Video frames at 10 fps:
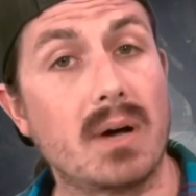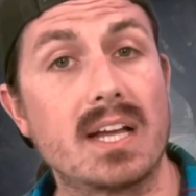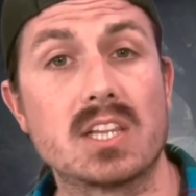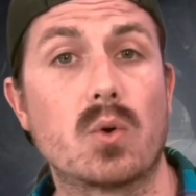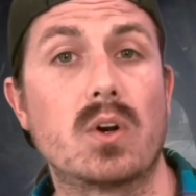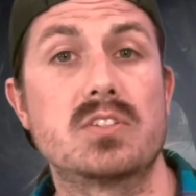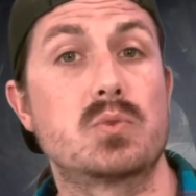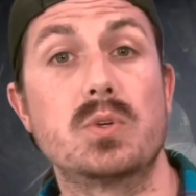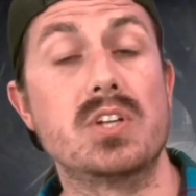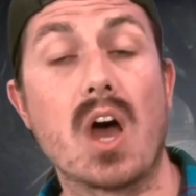But Lawrence
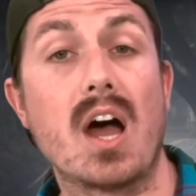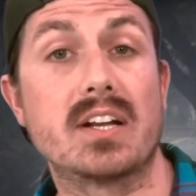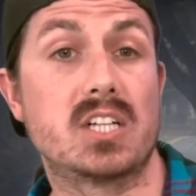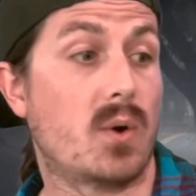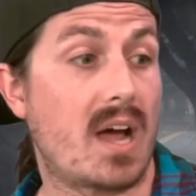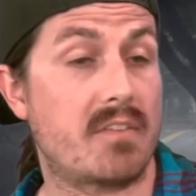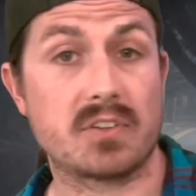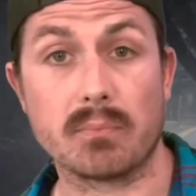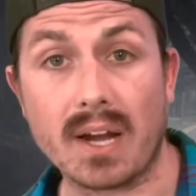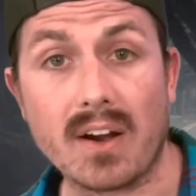would not go
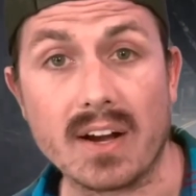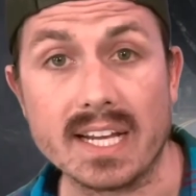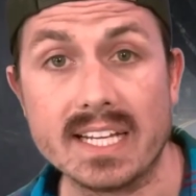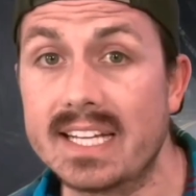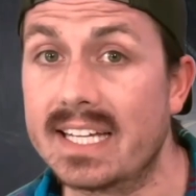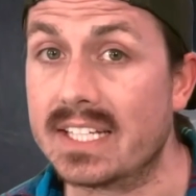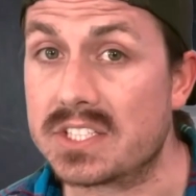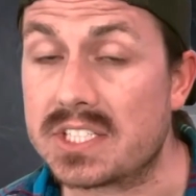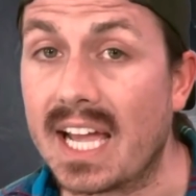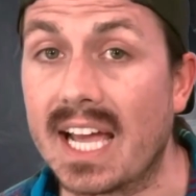after Mary.
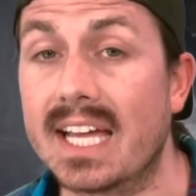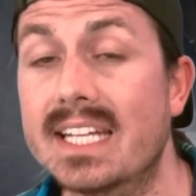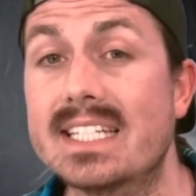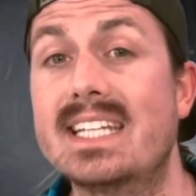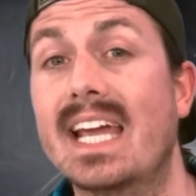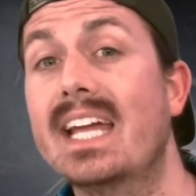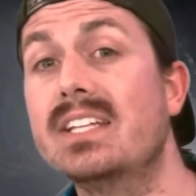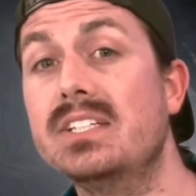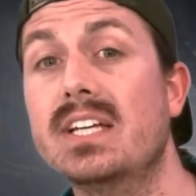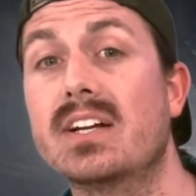Instead,
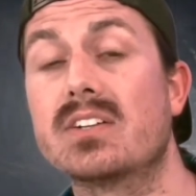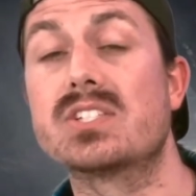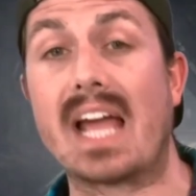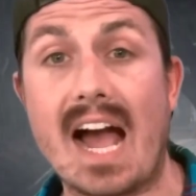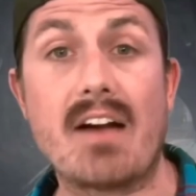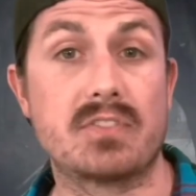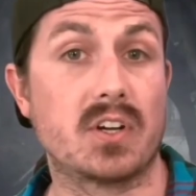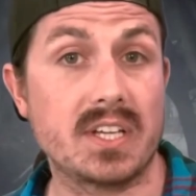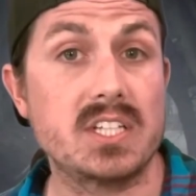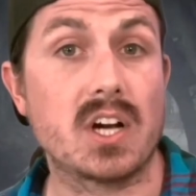10 years
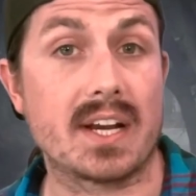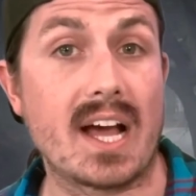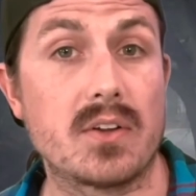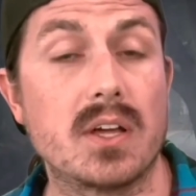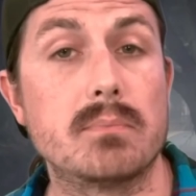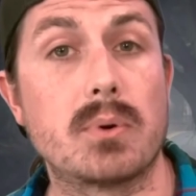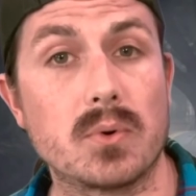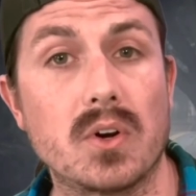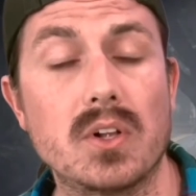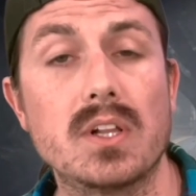after he got out on
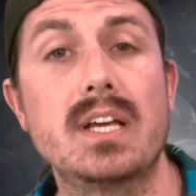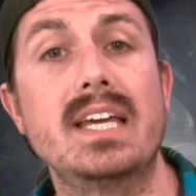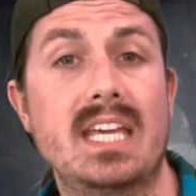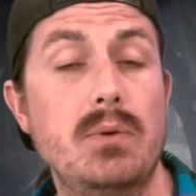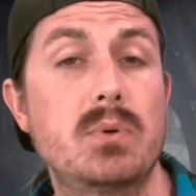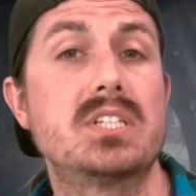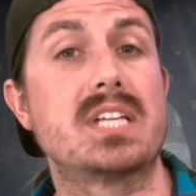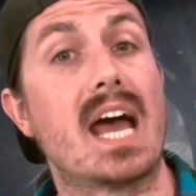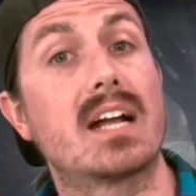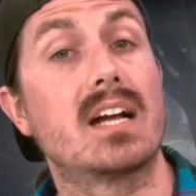parole, he would
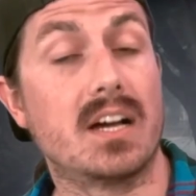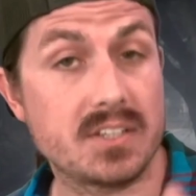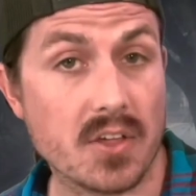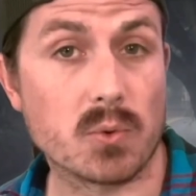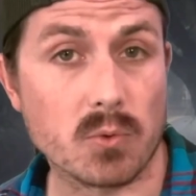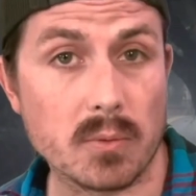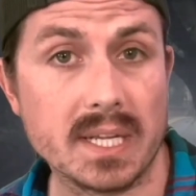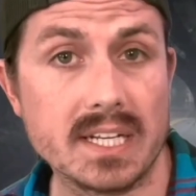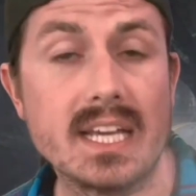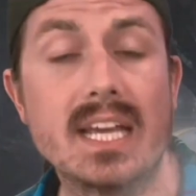attack another woman,
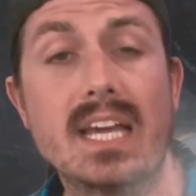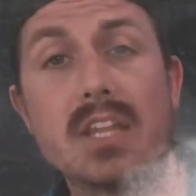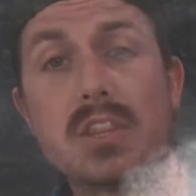a